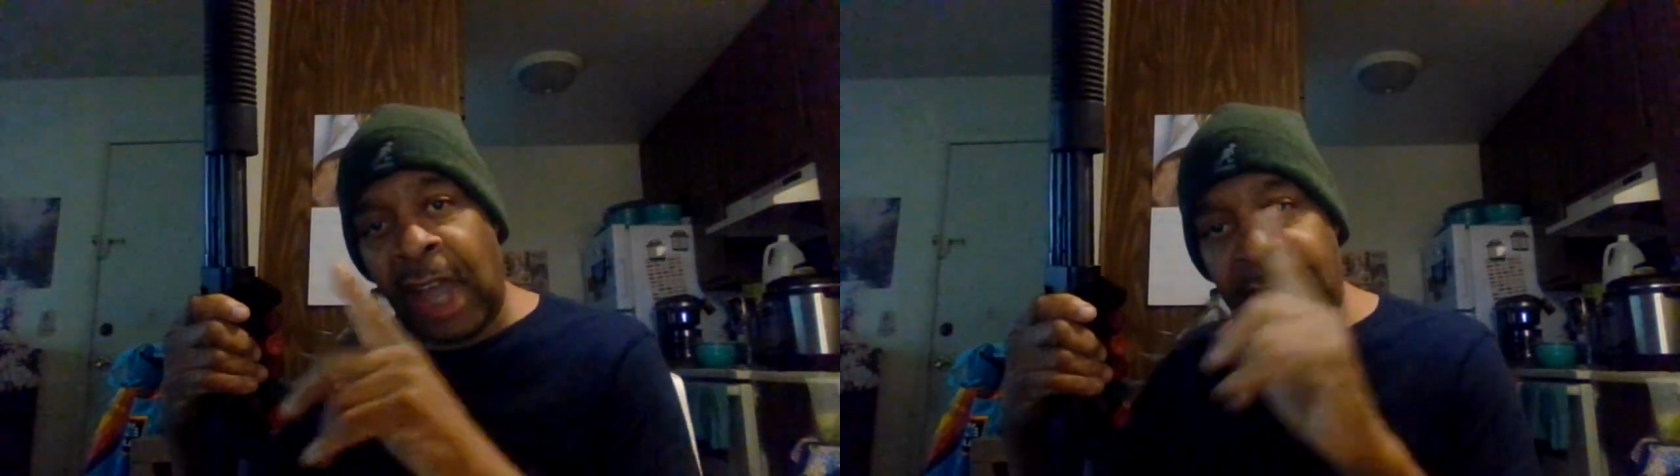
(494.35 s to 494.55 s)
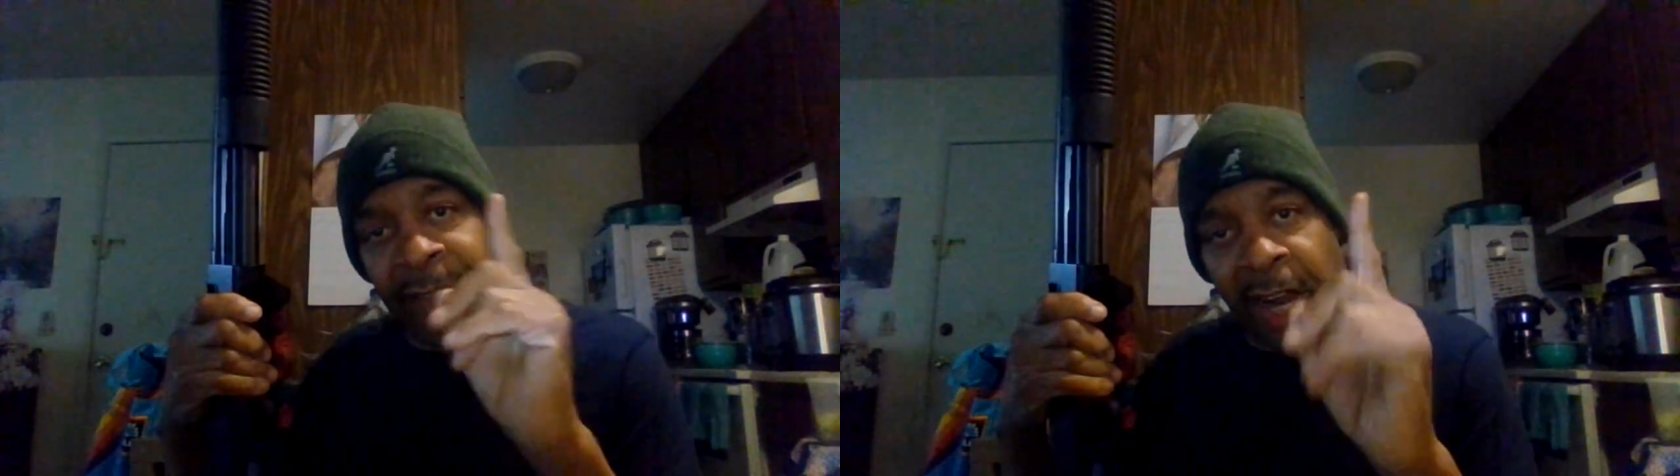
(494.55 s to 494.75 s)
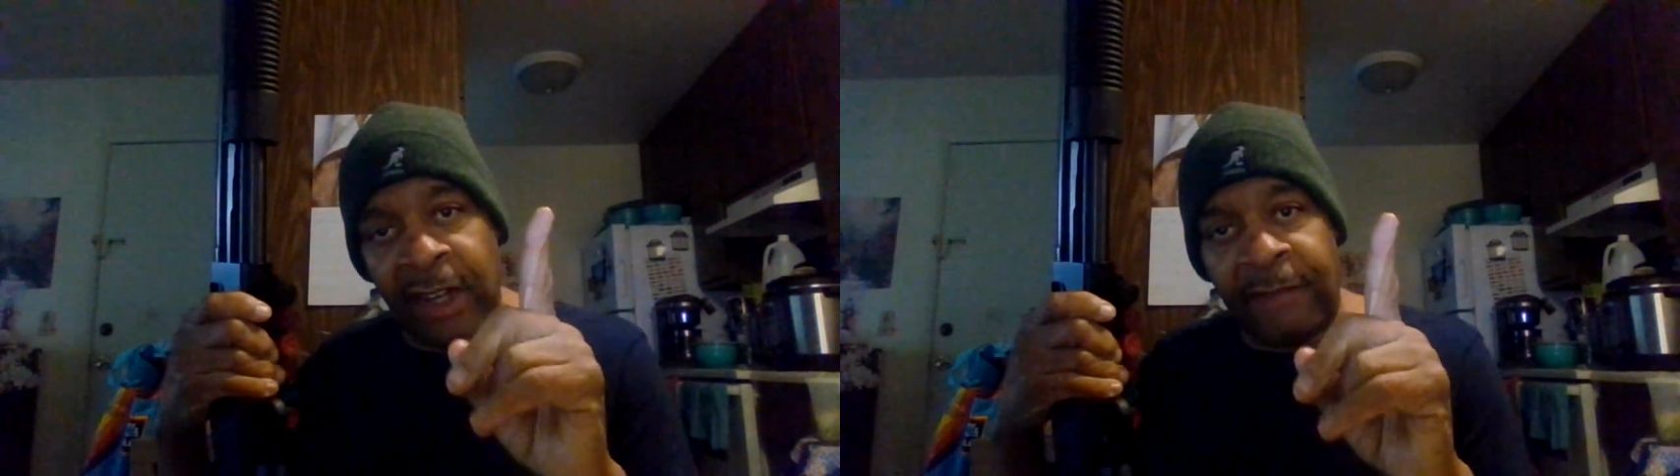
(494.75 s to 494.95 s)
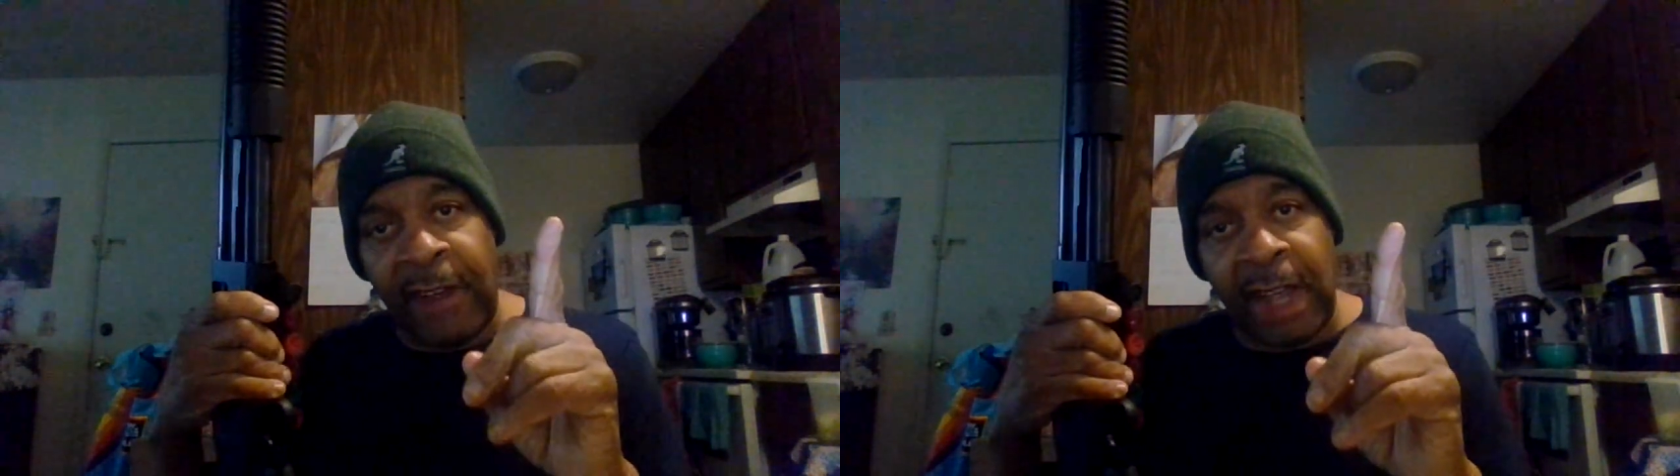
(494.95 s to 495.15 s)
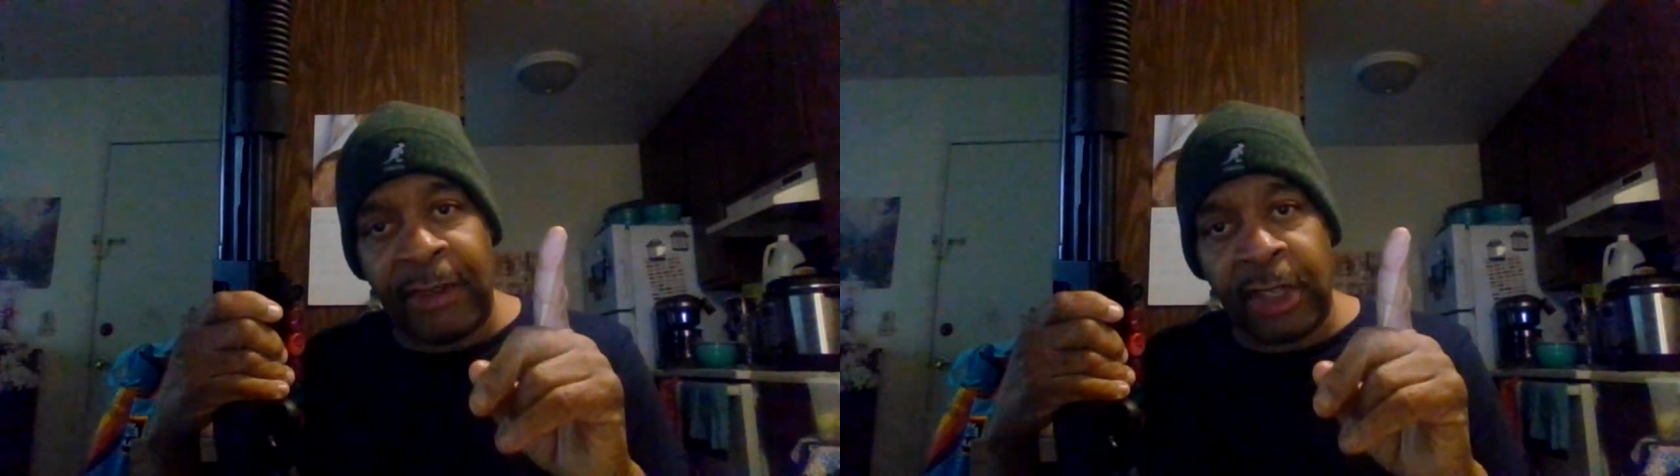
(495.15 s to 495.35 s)
I fired a
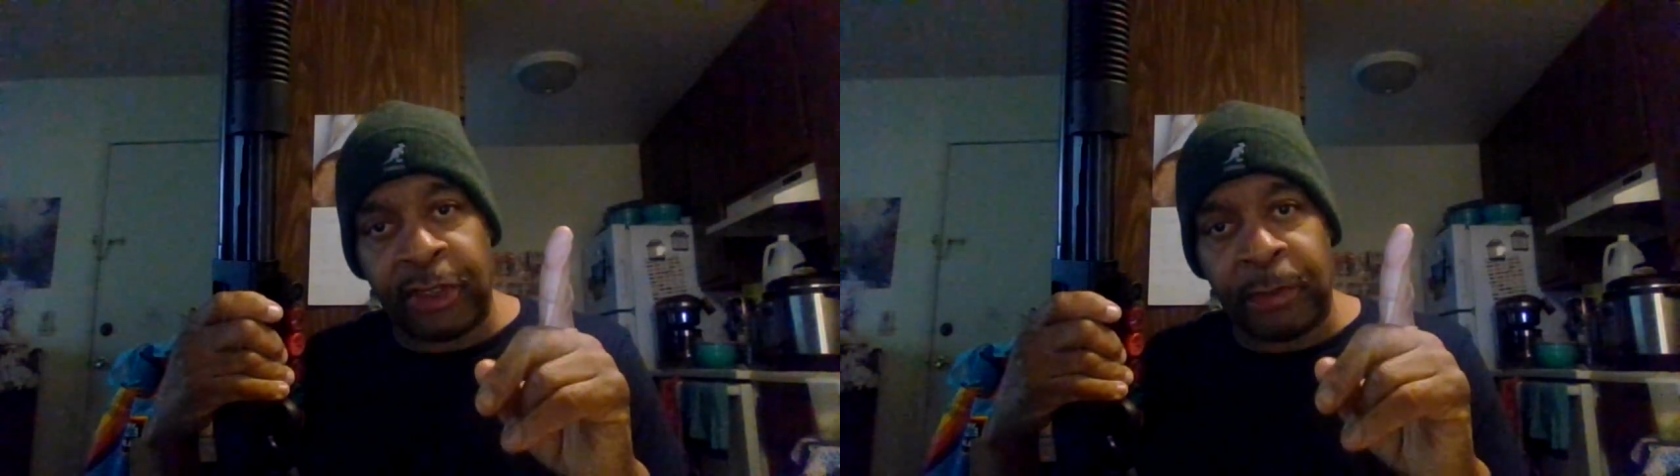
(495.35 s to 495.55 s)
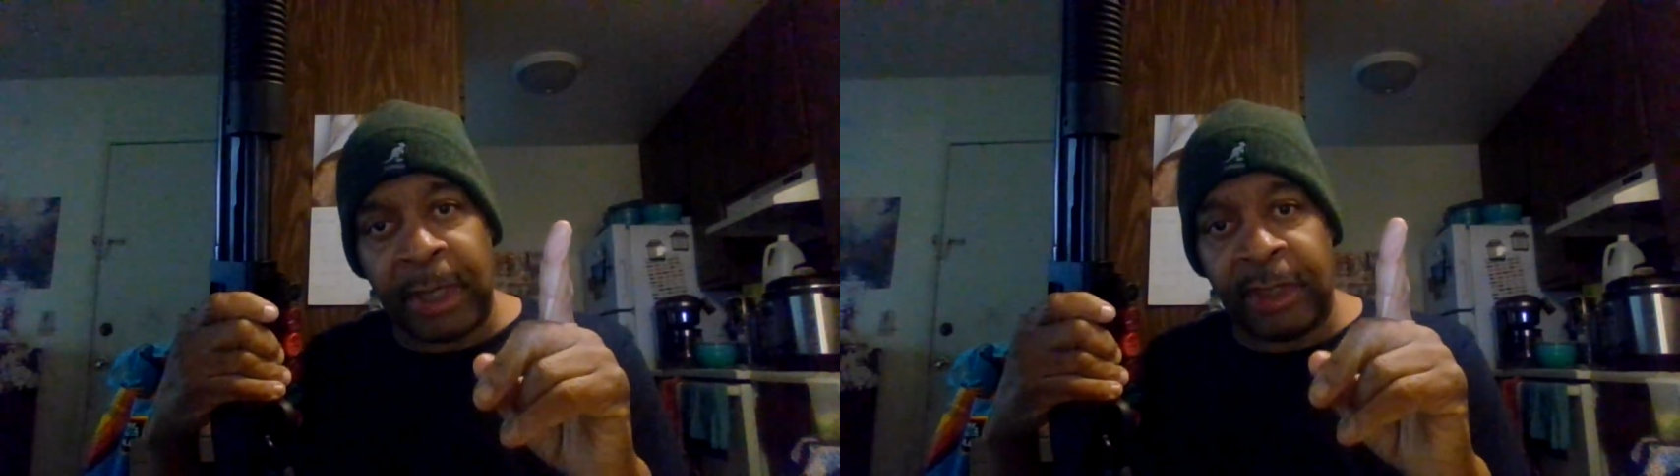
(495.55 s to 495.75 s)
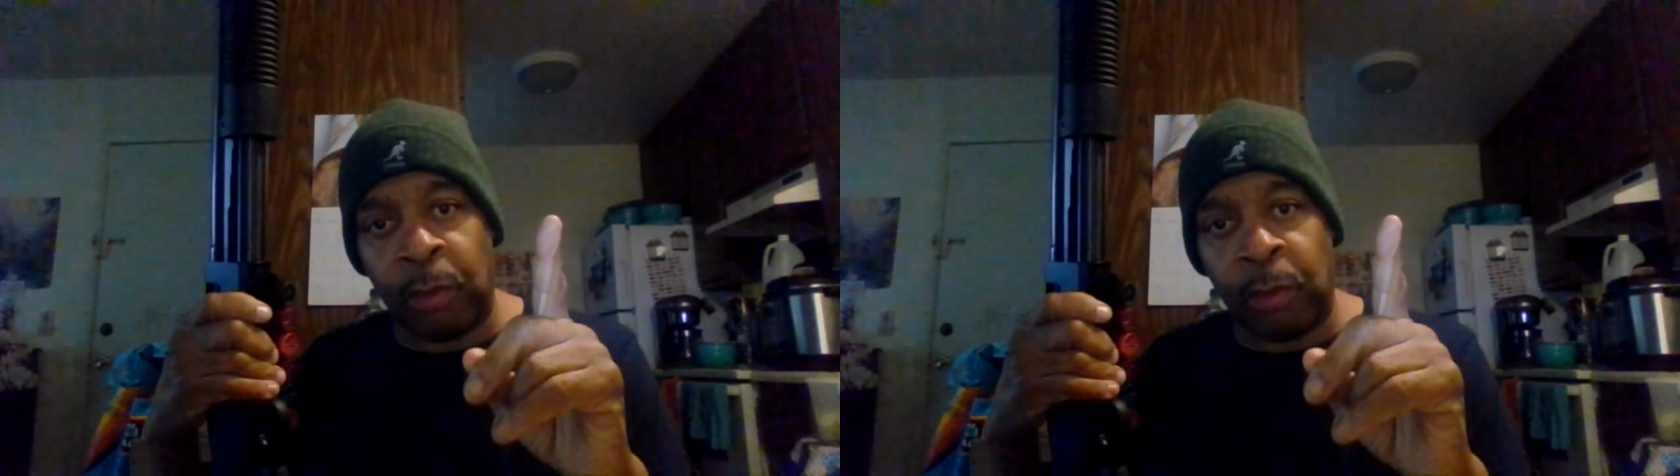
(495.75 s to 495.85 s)
500 Smith